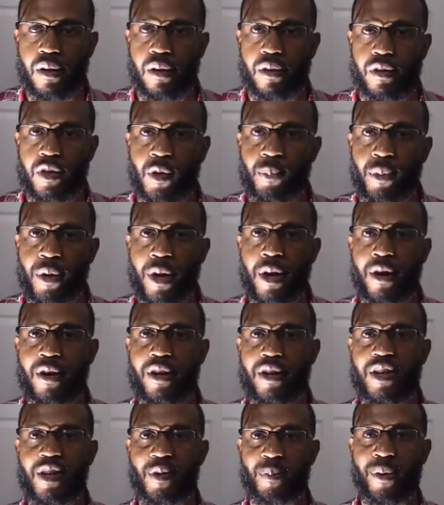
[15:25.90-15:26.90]
the parent,
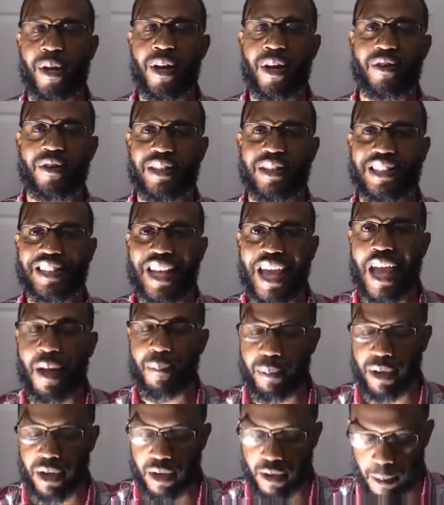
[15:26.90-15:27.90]
and the parent is
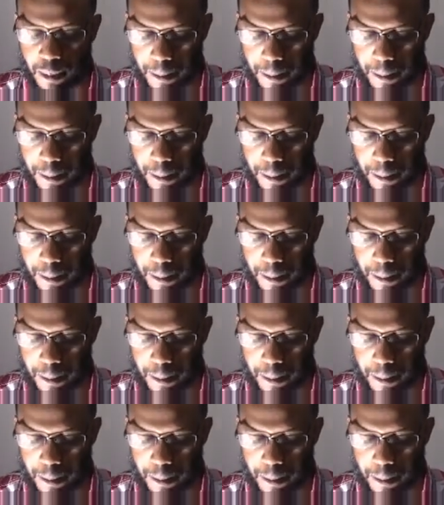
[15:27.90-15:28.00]
happy.